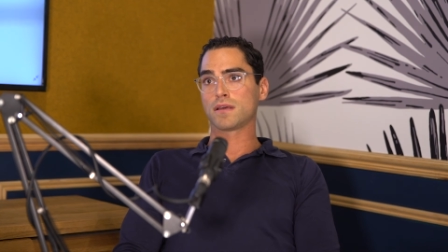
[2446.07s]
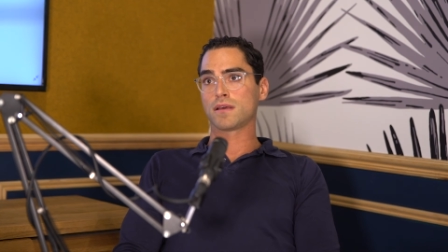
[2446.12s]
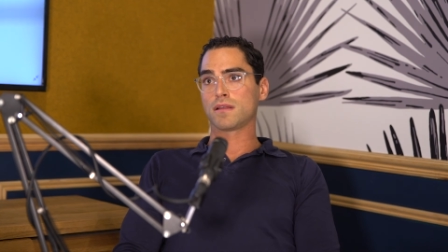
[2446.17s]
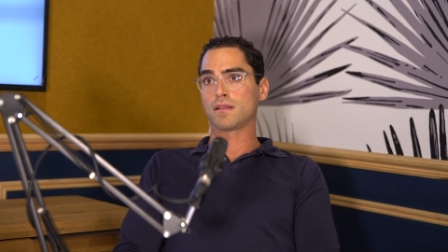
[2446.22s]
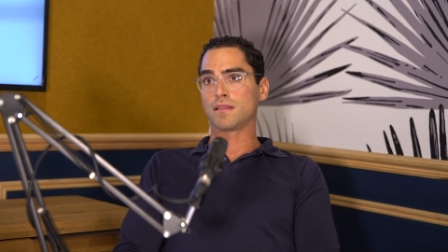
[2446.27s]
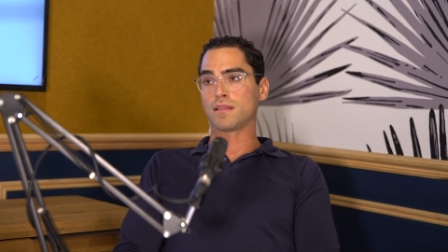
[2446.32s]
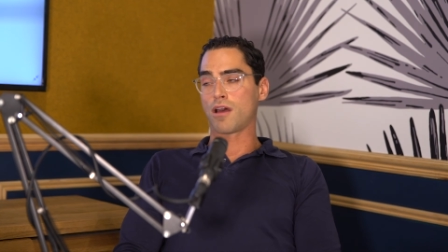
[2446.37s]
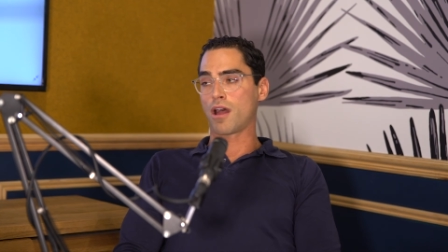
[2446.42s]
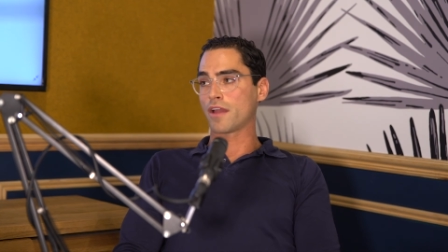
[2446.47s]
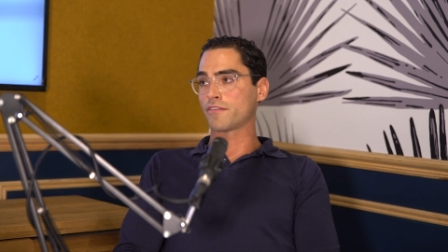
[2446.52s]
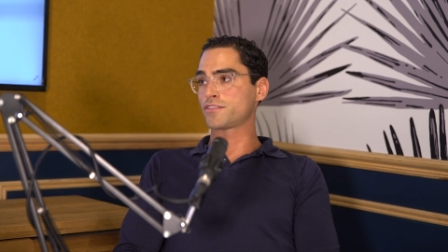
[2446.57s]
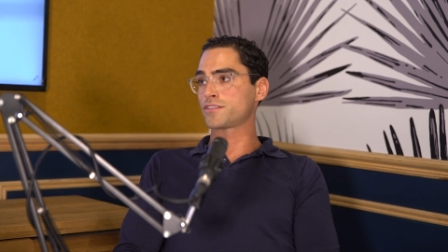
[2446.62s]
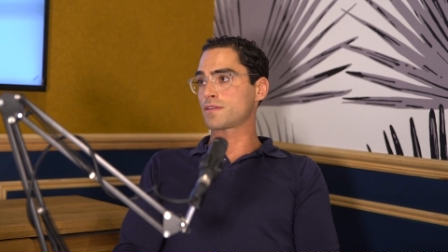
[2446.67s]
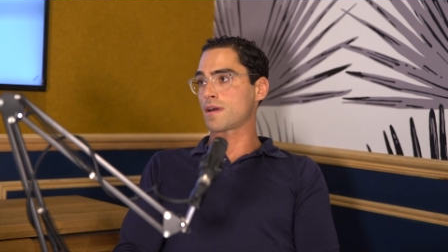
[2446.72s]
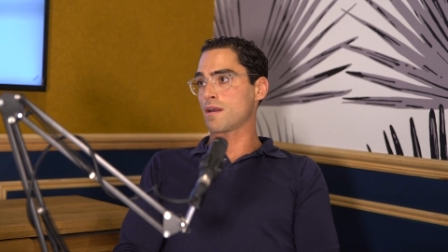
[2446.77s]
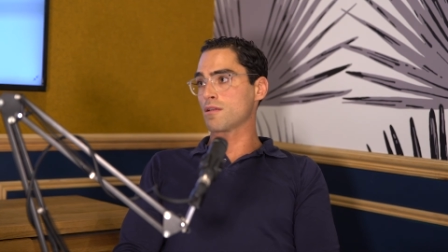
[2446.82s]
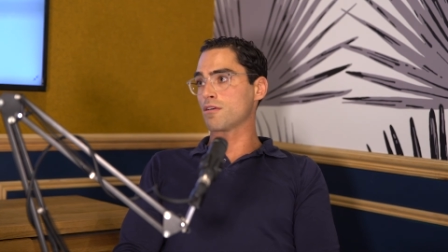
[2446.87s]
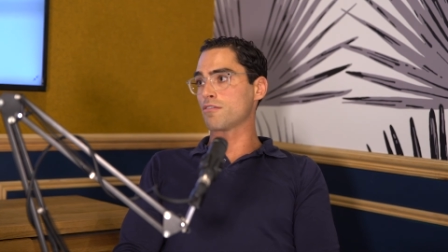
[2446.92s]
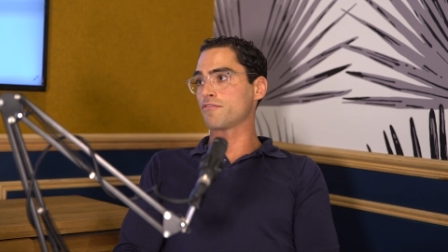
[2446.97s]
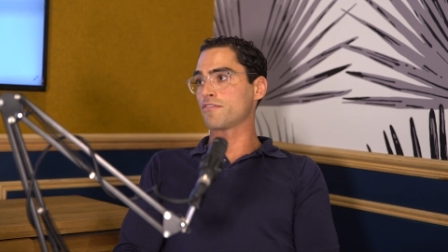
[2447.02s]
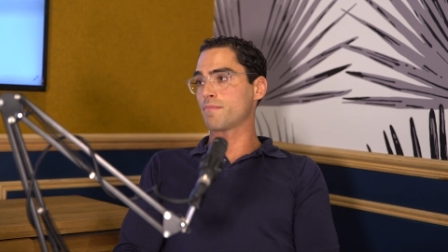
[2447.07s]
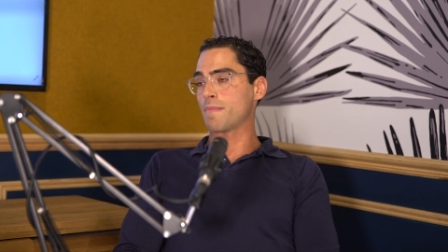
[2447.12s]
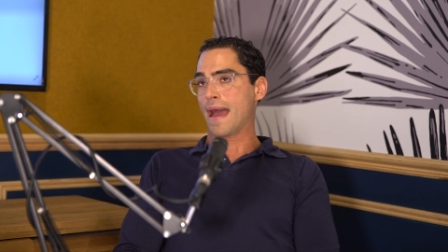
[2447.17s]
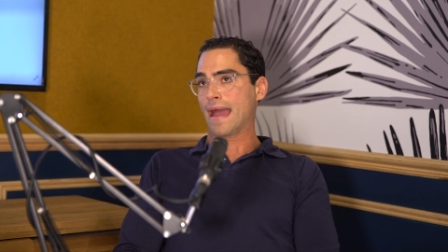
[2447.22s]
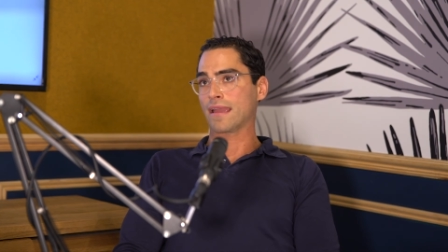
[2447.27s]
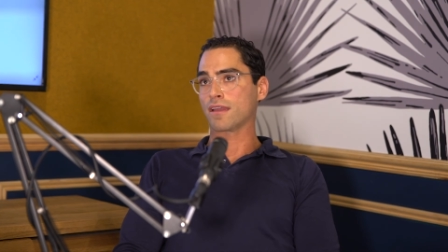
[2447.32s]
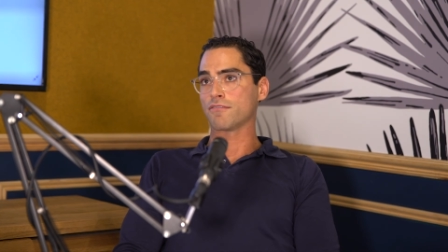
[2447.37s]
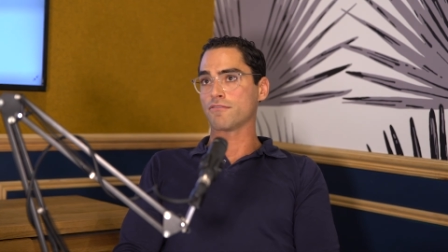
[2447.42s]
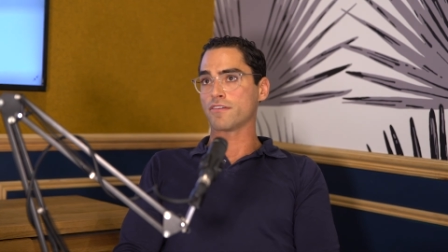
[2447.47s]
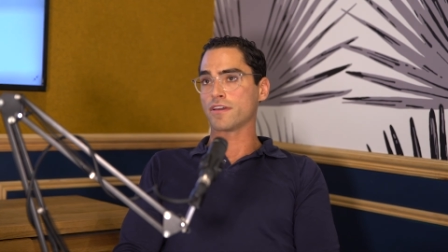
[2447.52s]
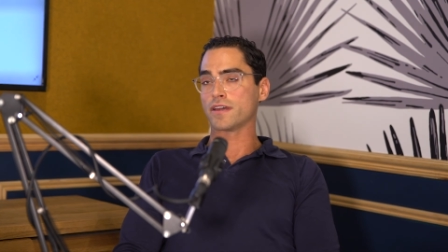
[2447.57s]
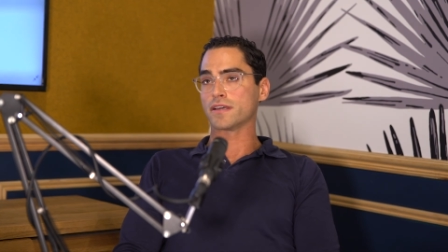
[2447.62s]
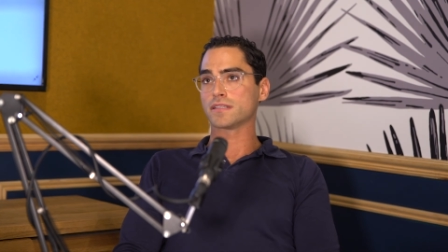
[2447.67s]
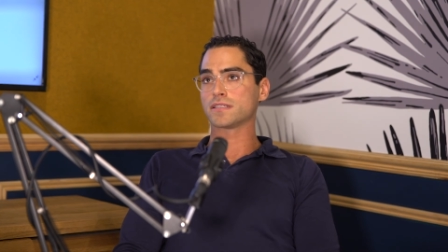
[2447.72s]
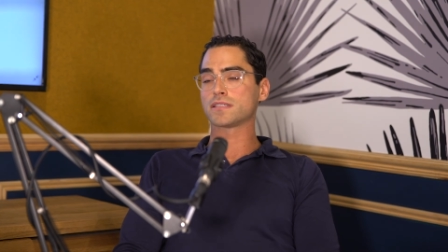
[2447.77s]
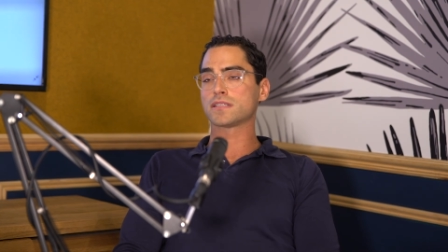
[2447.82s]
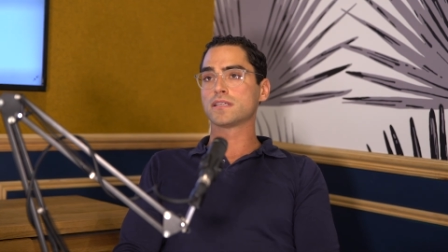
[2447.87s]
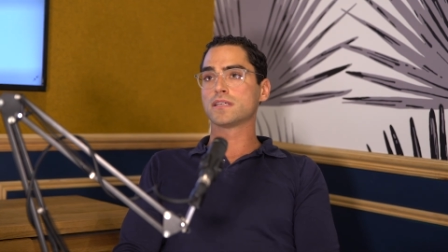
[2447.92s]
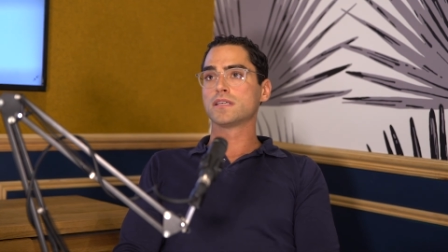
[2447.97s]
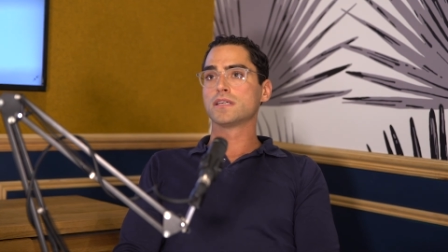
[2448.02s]
lifestyle off the back of it.
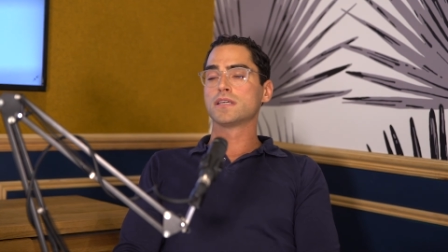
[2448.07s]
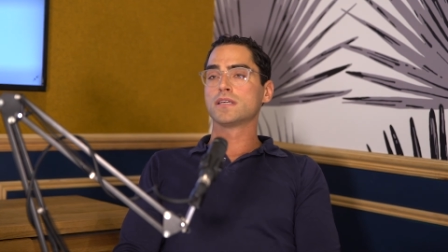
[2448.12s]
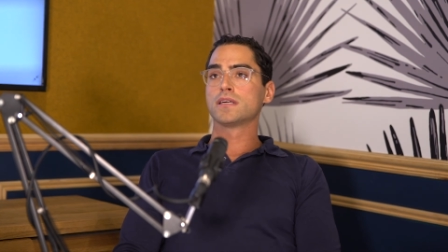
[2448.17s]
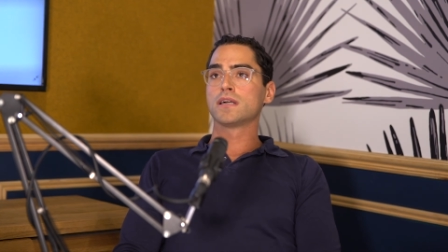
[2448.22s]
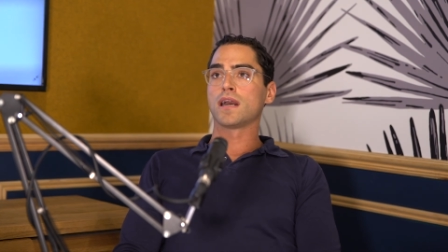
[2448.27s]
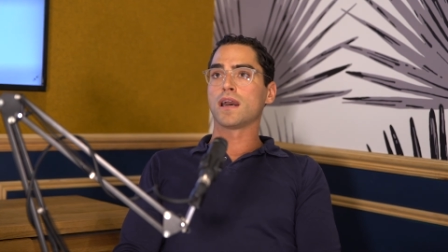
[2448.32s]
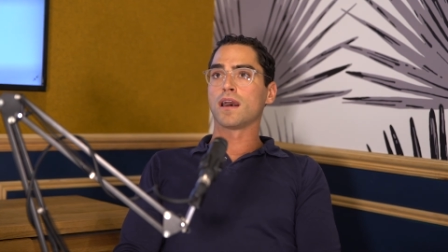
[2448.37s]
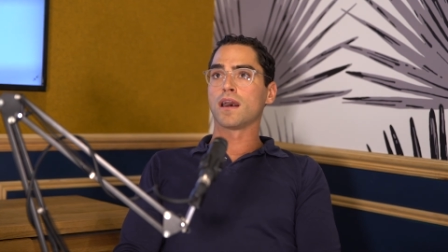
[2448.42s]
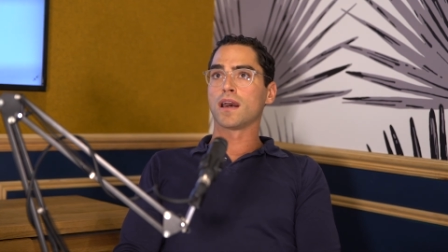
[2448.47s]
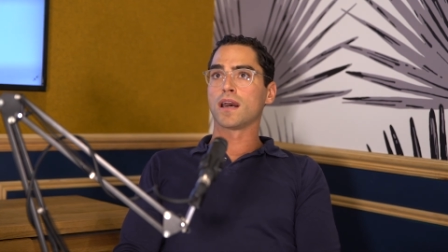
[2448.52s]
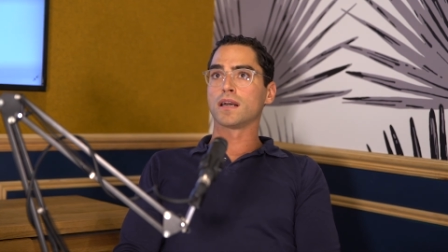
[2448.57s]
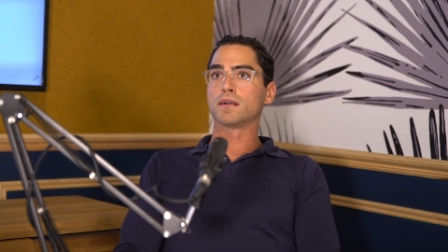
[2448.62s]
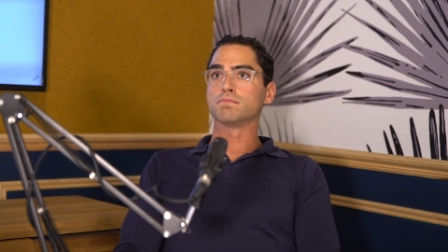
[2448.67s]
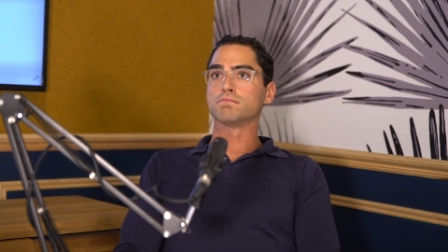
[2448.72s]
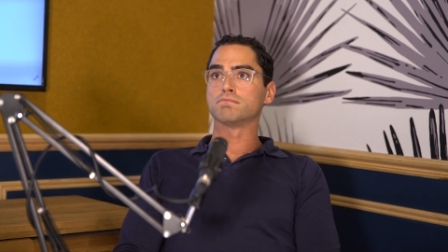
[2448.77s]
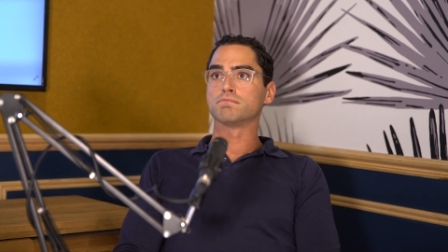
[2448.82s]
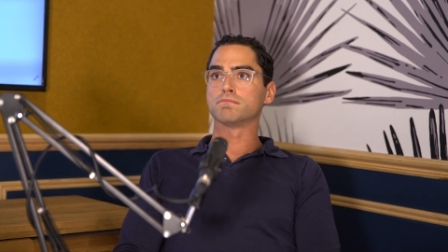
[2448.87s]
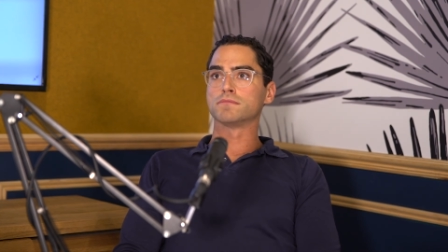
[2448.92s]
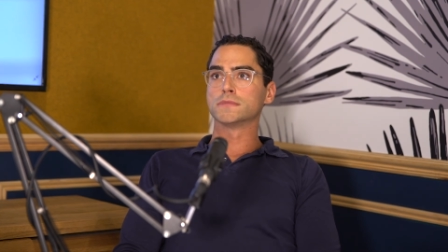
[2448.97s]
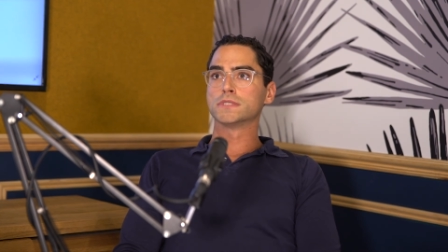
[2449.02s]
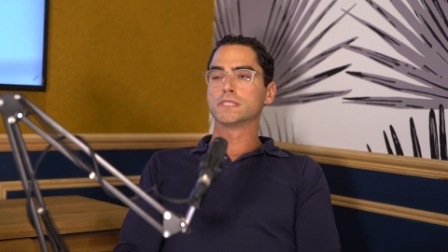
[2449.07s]
Um,